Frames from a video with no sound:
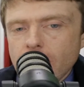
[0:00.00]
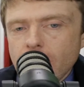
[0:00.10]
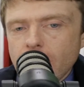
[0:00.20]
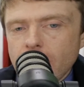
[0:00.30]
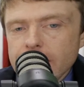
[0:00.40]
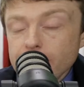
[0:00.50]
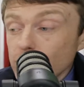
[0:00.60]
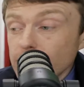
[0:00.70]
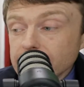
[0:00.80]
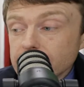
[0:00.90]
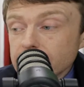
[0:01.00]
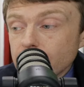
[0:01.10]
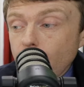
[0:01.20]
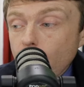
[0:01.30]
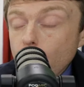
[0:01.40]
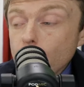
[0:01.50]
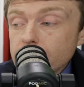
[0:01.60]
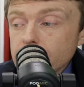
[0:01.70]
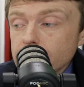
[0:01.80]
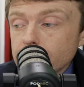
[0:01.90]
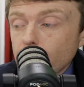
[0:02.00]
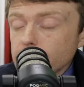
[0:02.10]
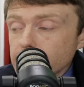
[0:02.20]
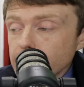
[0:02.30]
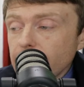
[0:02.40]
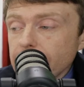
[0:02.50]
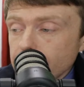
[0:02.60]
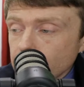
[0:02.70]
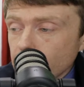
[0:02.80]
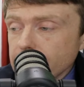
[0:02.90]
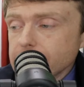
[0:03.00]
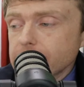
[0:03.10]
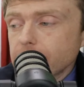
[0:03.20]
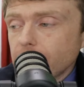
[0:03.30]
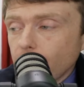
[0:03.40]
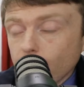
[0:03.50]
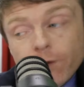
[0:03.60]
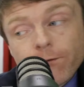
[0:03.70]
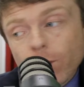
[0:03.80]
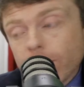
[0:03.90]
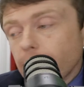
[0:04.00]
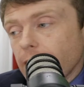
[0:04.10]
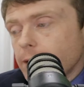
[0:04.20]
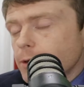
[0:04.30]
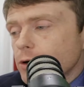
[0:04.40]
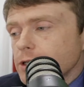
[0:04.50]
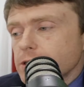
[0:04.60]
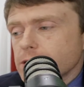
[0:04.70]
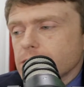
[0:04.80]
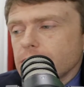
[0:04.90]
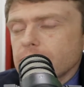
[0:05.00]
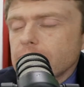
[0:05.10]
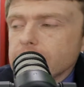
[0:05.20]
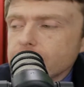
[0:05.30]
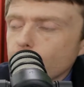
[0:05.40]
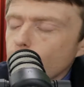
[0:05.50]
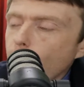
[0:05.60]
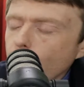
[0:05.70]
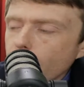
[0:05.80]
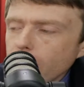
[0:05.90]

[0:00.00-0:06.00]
immigrants. They're owned partially by immigrants or fully by immigrants. In the case of Quora,